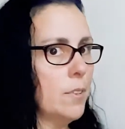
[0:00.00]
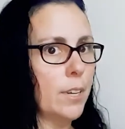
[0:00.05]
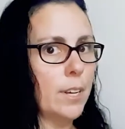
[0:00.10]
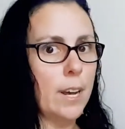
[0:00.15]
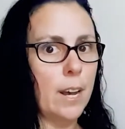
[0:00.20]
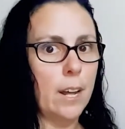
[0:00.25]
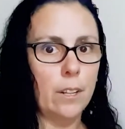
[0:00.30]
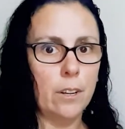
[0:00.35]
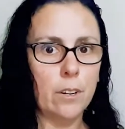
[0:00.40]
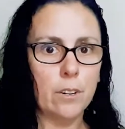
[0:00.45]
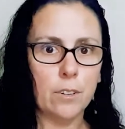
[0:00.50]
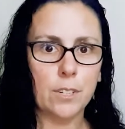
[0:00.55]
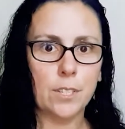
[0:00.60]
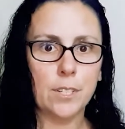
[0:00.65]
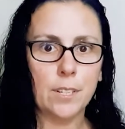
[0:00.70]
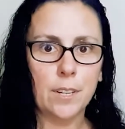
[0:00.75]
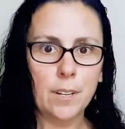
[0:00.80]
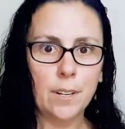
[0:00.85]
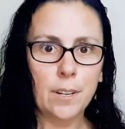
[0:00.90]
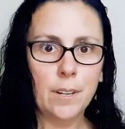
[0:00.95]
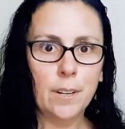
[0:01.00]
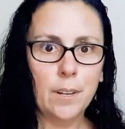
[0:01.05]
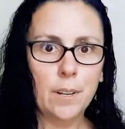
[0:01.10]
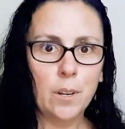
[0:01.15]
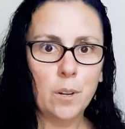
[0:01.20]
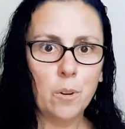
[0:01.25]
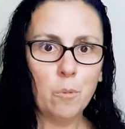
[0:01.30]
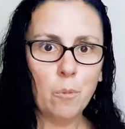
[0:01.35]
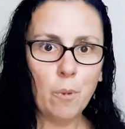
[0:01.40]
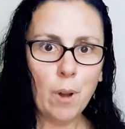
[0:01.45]
the colors.
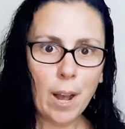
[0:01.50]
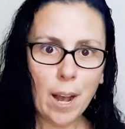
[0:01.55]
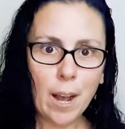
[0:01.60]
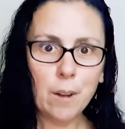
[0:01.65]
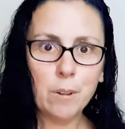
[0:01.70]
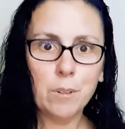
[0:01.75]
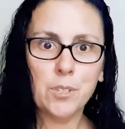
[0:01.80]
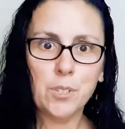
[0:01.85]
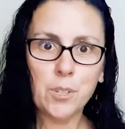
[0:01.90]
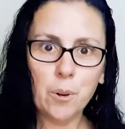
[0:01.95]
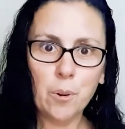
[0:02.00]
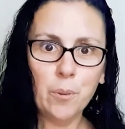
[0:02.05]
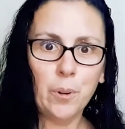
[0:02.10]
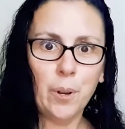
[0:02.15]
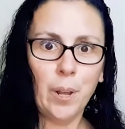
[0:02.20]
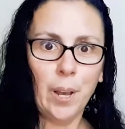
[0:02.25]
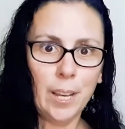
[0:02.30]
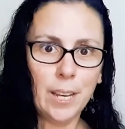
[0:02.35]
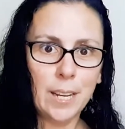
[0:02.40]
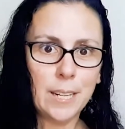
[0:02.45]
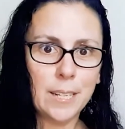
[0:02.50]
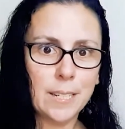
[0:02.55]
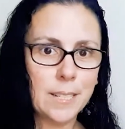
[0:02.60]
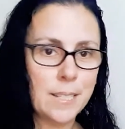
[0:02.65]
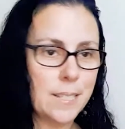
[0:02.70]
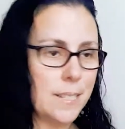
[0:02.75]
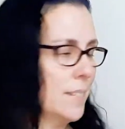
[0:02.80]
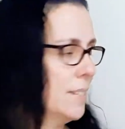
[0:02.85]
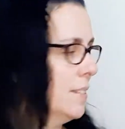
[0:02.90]
Wow, so nice.